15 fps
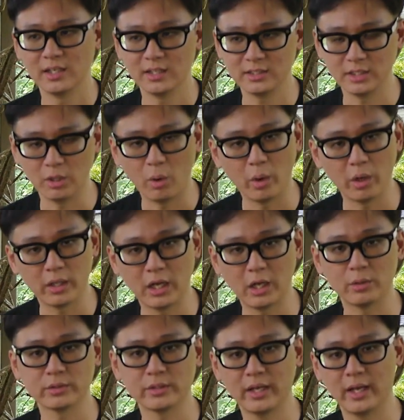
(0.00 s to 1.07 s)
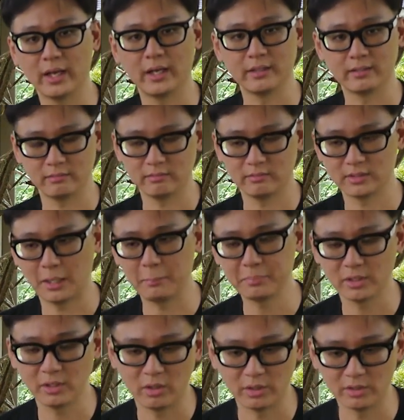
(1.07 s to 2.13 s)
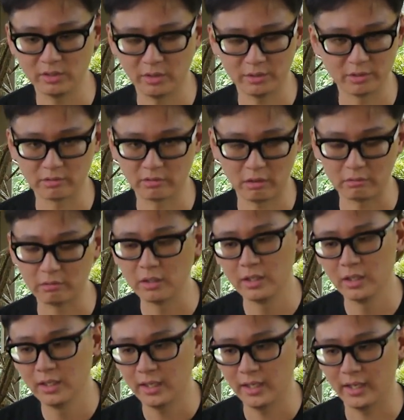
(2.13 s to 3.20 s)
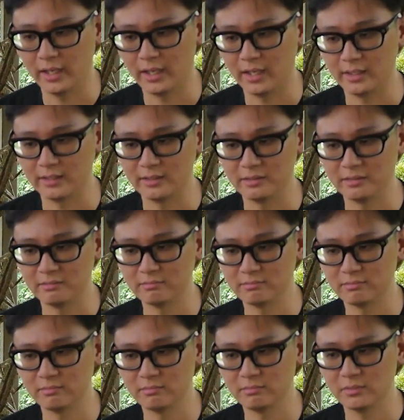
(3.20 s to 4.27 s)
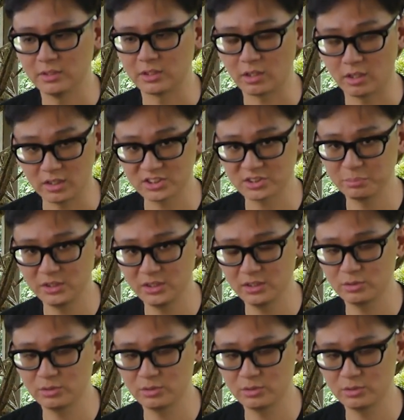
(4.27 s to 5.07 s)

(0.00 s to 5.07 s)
the oil out and dump it on the ground, and it caused me